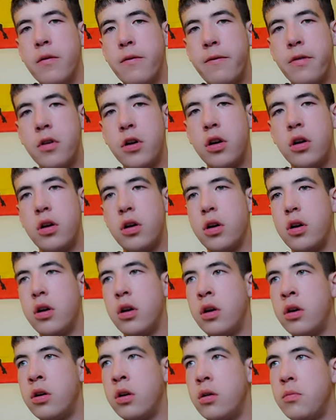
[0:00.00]
for
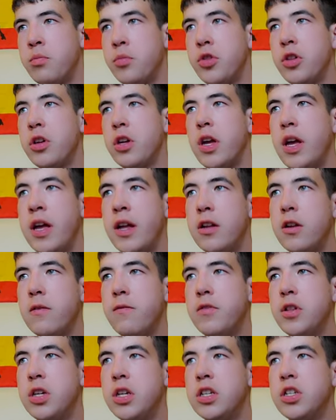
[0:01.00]
um the end
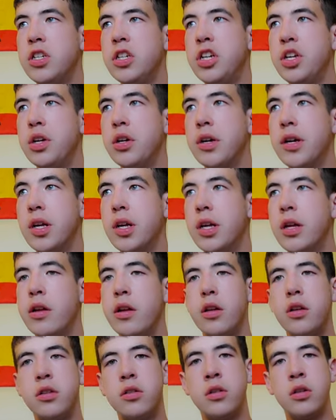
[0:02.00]
of this year
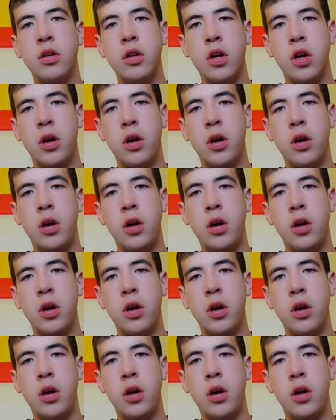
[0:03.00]
is